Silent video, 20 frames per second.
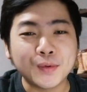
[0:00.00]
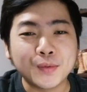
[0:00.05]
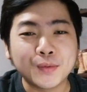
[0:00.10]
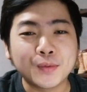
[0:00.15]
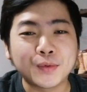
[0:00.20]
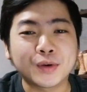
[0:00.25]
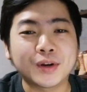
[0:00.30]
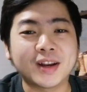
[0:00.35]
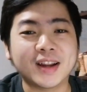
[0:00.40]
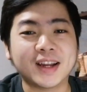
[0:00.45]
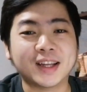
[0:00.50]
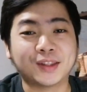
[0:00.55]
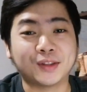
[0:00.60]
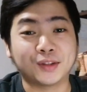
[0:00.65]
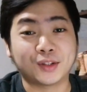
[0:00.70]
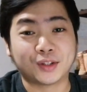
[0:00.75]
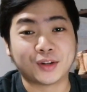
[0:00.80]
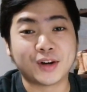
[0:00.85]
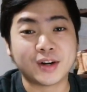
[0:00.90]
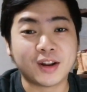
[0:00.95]
would like to
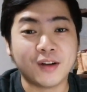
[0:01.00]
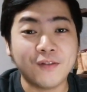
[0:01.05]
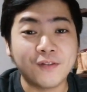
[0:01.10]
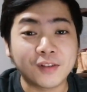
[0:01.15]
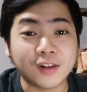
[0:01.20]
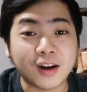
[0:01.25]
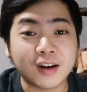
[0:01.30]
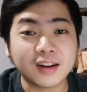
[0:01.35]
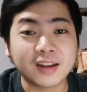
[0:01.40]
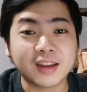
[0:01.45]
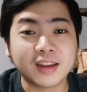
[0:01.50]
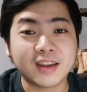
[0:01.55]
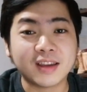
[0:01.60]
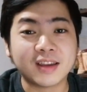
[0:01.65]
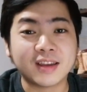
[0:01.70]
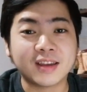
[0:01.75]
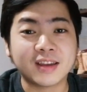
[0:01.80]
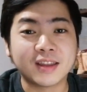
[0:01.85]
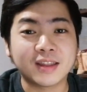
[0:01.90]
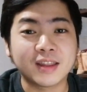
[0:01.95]
start a vlog
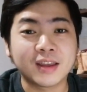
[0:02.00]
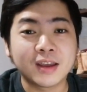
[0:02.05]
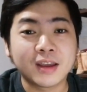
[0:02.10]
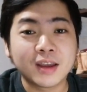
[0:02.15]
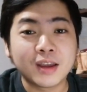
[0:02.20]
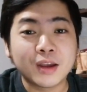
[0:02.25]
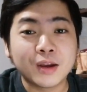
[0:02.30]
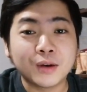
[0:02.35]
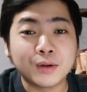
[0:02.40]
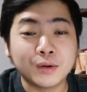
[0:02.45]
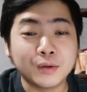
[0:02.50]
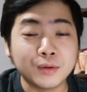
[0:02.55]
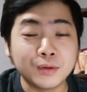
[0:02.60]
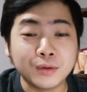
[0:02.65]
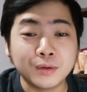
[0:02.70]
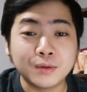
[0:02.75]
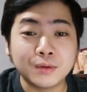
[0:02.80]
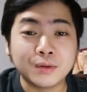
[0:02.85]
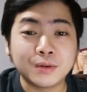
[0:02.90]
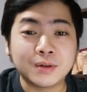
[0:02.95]
and
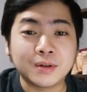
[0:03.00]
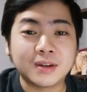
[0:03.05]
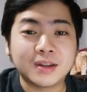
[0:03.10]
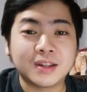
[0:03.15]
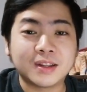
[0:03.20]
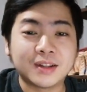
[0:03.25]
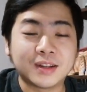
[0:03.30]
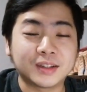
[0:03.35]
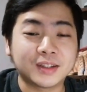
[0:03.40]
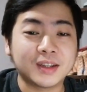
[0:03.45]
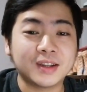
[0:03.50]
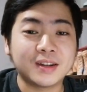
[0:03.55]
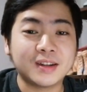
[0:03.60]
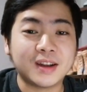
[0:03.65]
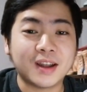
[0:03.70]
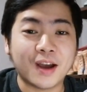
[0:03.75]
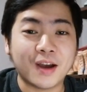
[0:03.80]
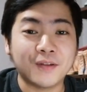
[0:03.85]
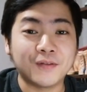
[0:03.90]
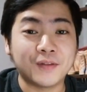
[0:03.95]
who doesn't
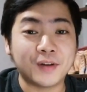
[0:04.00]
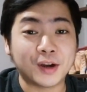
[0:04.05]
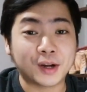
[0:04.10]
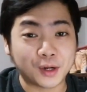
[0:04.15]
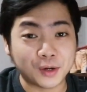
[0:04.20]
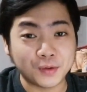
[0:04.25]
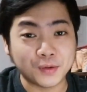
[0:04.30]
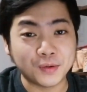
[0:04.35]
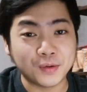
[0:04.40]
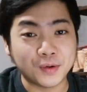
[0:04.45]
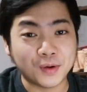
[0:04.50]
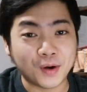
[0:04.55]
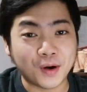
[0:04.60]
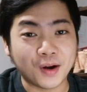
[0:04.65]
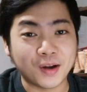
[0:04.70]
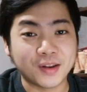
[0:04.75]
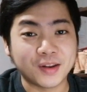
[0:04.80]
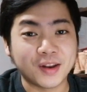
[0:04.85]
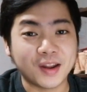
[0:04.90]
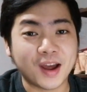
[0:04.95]
have a clue
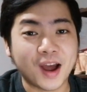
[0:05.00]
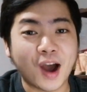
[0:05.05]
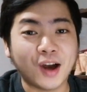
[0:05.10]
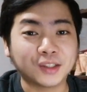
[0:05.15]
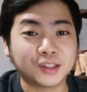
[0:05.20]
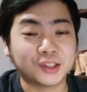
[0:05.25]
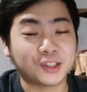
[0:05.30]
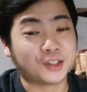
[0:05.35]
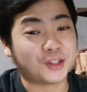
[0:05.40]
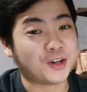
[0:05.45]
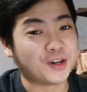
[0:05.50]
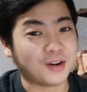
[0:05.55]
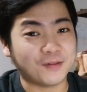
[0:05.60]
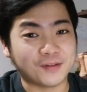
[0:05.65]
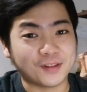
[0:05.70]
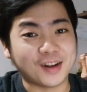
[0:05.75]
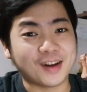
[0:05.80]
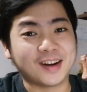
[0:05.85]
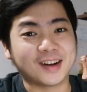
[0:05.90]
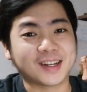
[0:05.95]
on how to start a
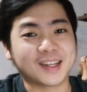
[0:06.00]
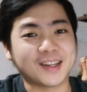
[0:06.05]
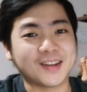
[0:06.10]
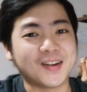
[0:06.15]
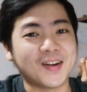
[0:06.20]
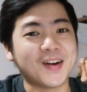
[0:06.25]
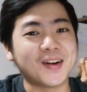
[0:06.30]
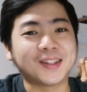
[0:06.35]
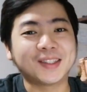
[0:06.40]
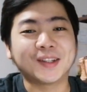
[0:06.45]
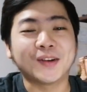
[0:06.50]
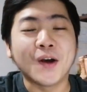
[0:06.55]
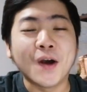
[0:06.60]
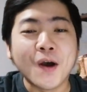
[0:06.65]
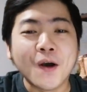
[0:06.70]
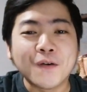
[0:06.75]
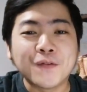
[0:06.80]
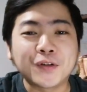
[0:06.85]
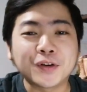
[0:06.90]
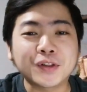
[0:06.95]
vlog Yon. So,
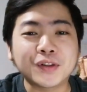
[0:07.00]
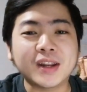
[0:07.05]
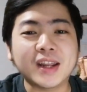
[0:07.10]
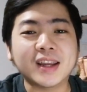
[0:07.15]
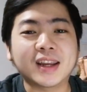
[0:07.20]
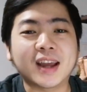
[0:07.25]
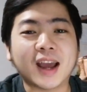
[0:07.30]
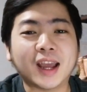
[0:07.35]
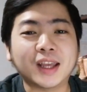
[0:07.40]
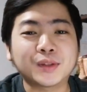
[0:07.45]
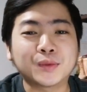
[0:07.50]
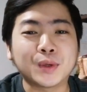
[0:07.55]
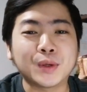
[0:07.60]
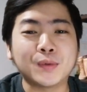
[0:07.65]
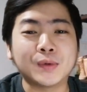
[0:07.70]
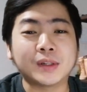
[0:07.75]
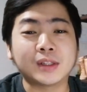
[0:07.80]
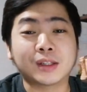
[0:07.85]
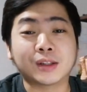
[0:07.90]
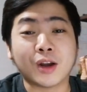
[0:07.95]
for today, guys, we
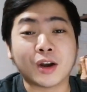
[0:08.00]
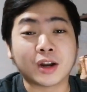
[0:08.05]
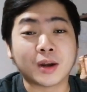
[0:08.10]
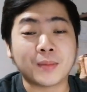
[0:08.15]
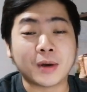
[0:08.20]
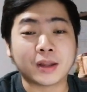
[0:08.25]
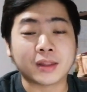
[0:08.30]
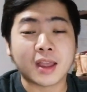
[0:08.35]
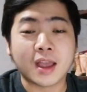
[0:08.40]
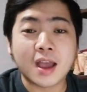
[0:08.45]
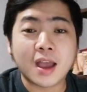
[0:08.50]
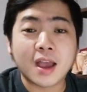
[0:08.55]
will talk about